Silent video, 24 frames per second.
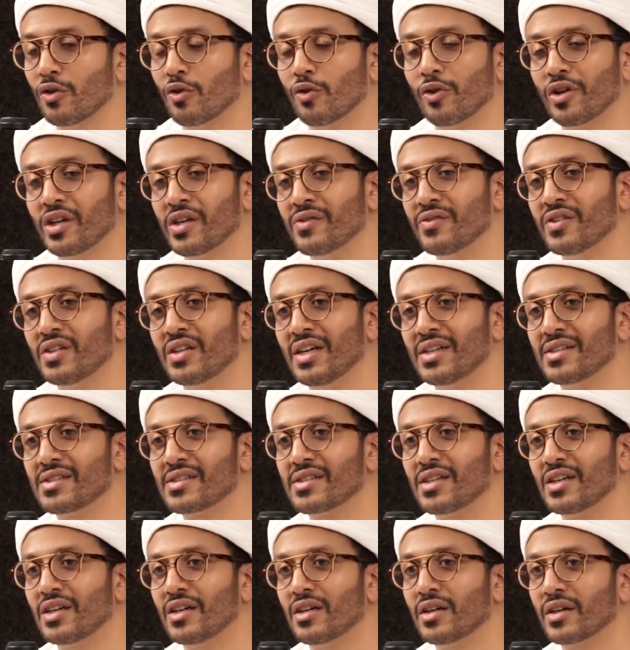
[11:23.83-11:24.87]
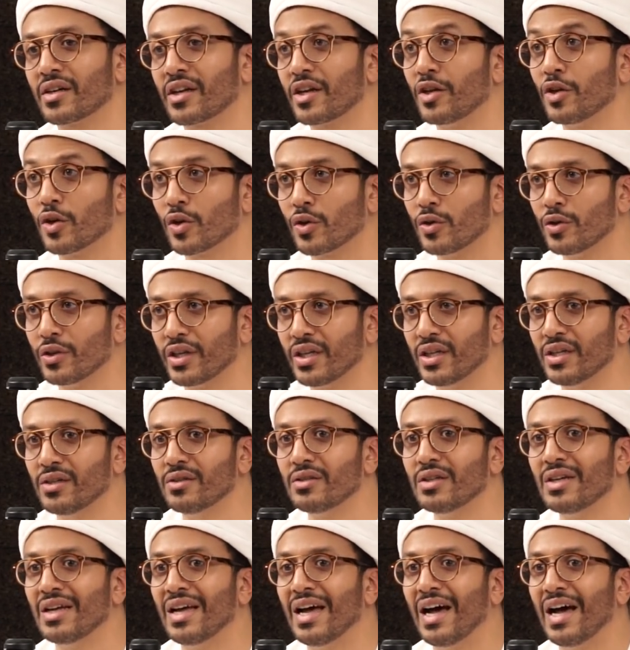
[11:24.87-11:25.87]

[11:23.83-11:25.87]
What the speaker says: or even at Kinokuniya.